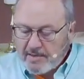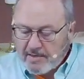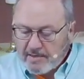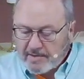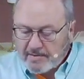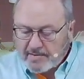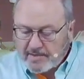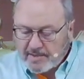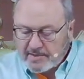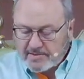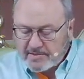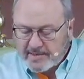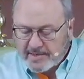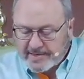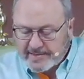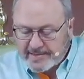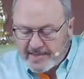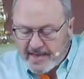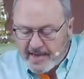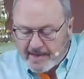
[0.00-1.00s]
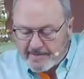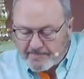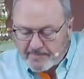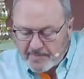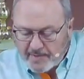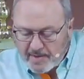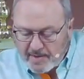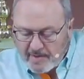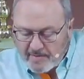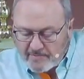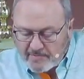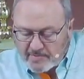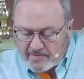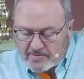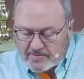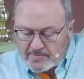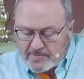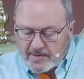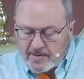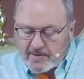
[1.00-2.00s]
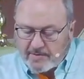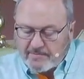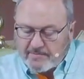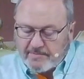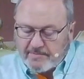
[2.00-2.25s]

and things like that. Verse 12.